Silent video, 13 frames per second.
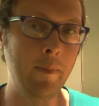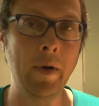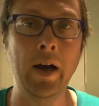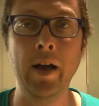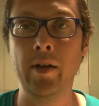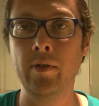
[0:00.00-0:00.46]
of
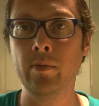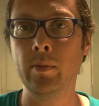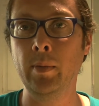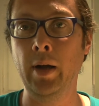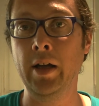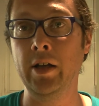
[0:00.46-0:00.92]
my
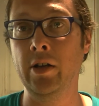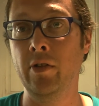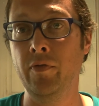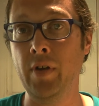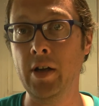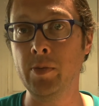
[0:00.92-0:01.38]
my uh,
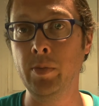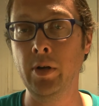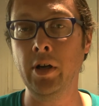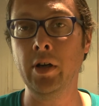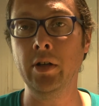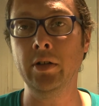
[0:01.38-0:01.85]

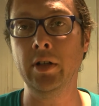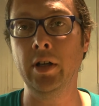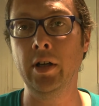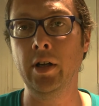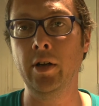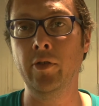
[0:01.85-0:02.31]
Facebook
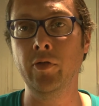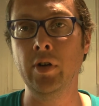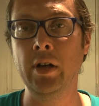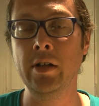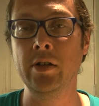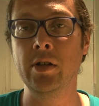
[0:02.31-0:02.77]
uh,
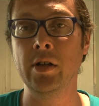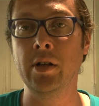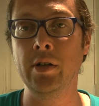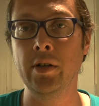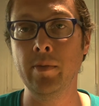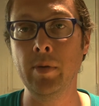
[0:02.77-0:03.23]
friends.
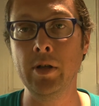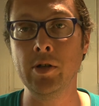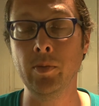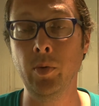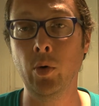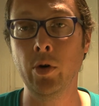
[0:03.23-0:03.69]
Uh, they've been
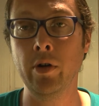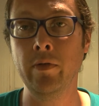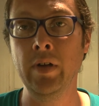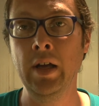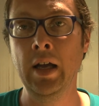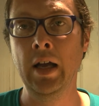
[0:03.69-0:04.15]
supportive.